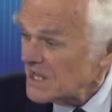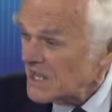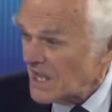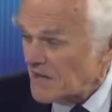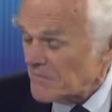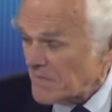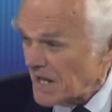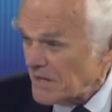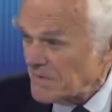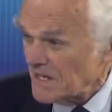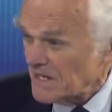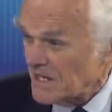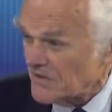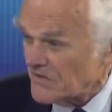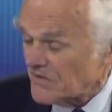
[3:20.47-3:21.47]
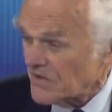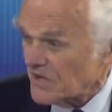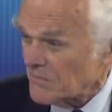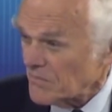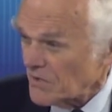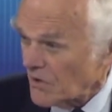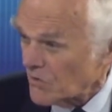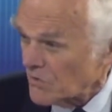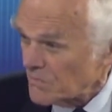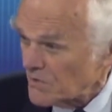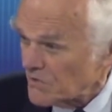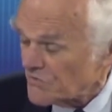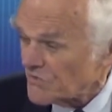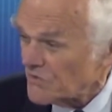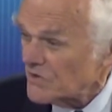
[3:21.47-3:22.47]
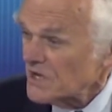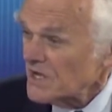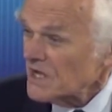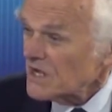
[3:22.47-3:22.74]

and maybe let Old Mutual